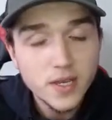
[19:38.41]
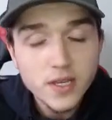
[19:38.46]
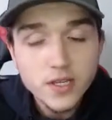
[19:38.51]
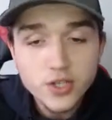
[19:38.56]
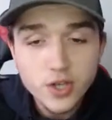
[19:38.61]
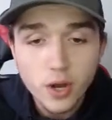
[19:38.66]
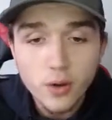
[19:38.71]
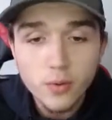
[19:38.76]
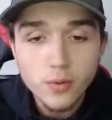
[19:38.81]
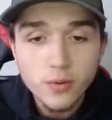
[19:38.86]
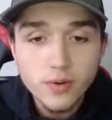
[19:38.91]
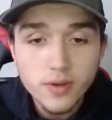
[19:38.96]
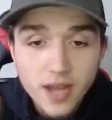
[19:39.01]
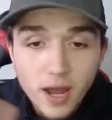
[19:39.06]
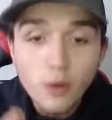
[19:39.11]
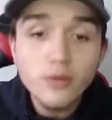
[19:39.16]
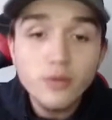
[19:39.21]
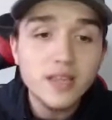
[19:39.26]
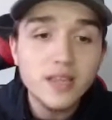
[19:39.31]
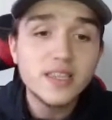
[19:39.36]
So
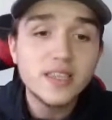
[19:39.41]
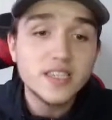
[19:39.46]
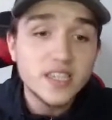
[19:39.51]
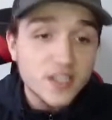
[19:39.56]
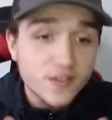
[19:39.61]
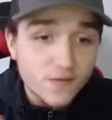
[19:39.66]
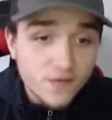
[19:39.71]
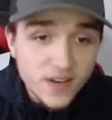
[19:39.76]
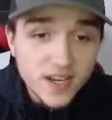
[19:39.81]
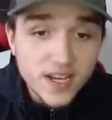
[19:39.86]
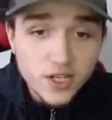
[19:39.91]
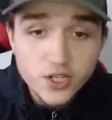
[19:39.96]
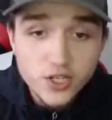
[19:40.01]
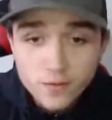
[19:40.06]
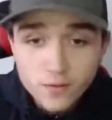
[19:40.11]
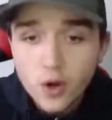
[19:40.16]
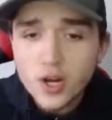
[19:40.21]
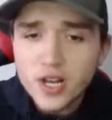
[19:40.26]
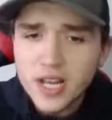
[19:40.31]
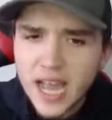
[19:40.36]
now that this is finished,
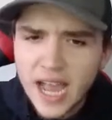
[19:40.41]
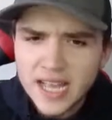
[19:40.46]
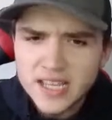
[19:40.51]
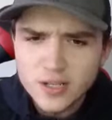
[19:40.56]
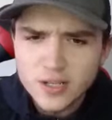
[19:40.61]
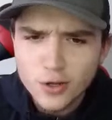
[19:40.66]
you've got to kind